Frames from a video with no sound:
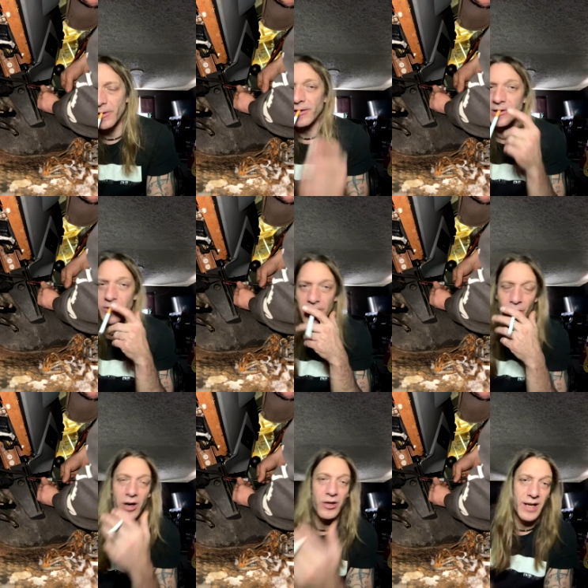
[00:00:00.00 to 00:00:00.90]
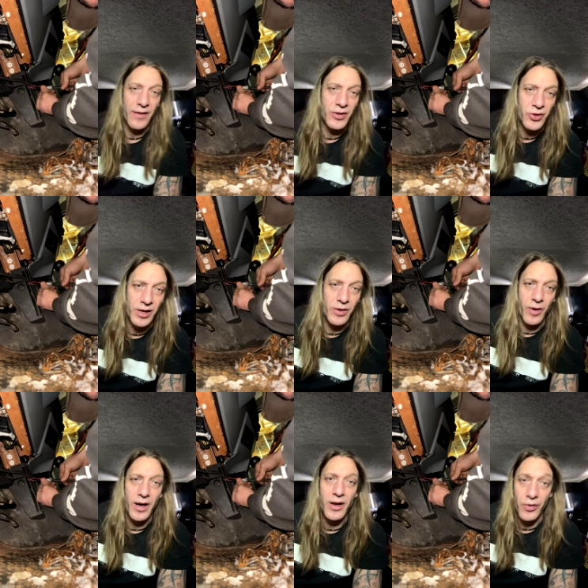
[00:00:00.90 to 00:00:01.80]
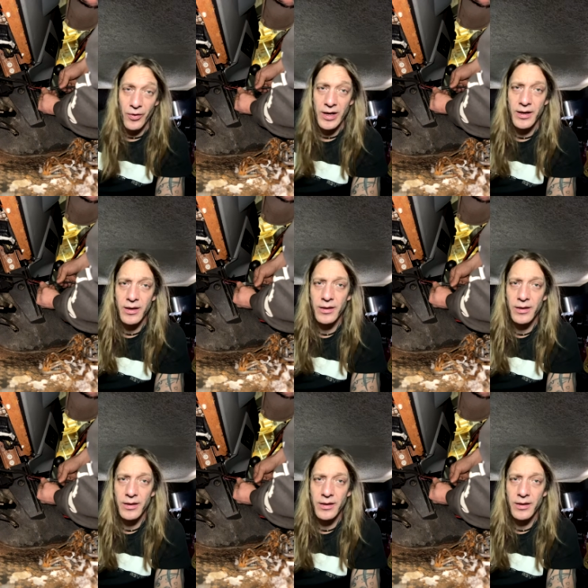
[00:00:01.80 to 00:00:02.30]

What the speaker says: only 3 wires on the trigger, right? 3.